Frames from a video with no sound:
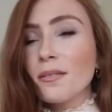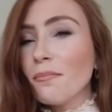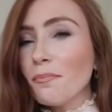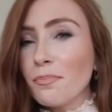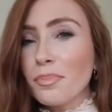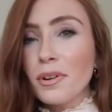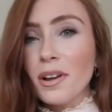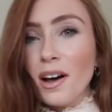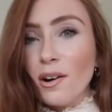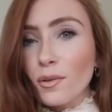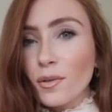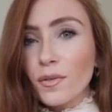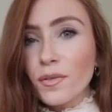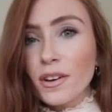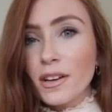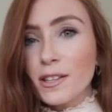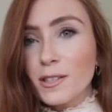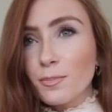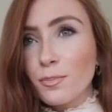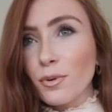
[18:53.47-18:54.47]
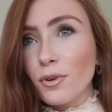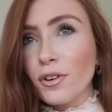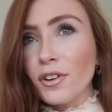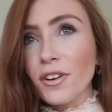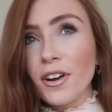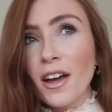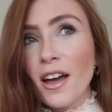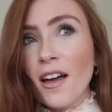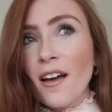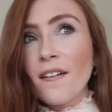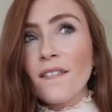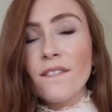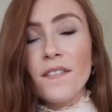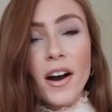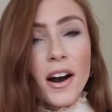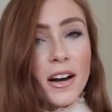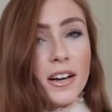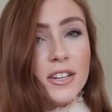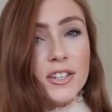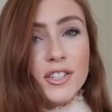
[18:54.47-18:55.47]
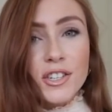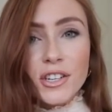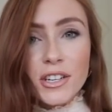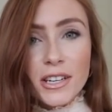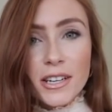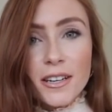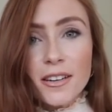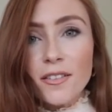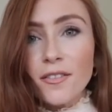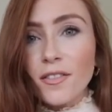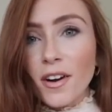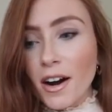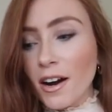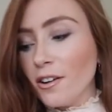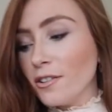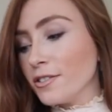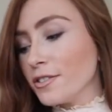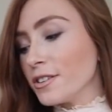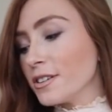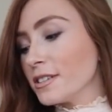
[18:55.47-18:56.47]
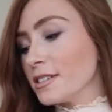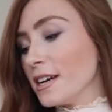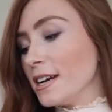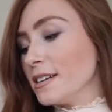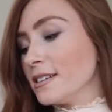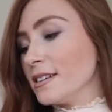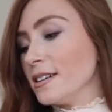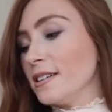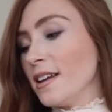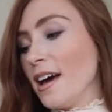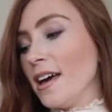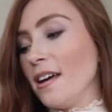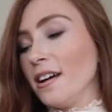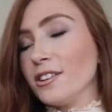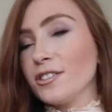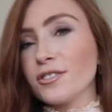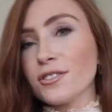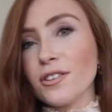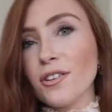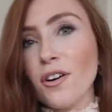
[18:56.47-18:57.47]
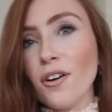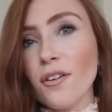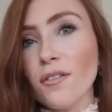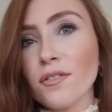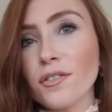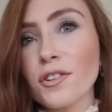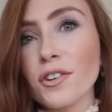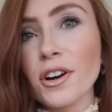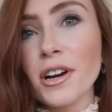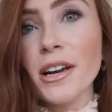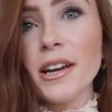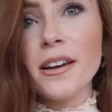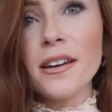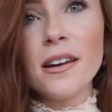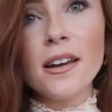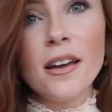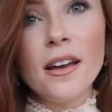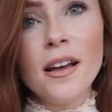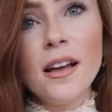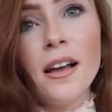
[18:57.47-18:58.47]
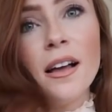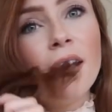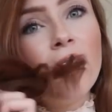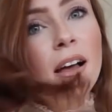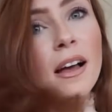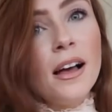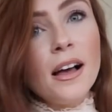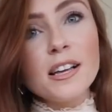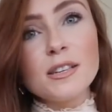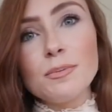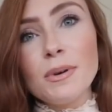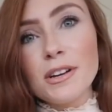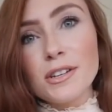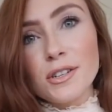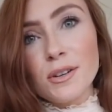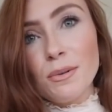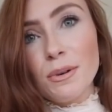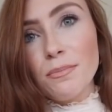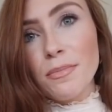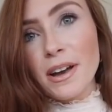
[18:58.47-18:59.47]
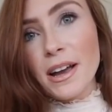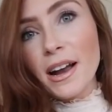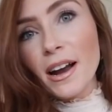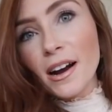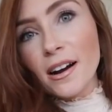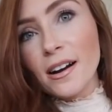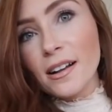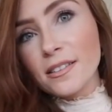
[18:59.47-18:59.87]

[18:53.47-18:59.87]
simple outfits, but very chic, very understated, and I just love green, especially with my hair.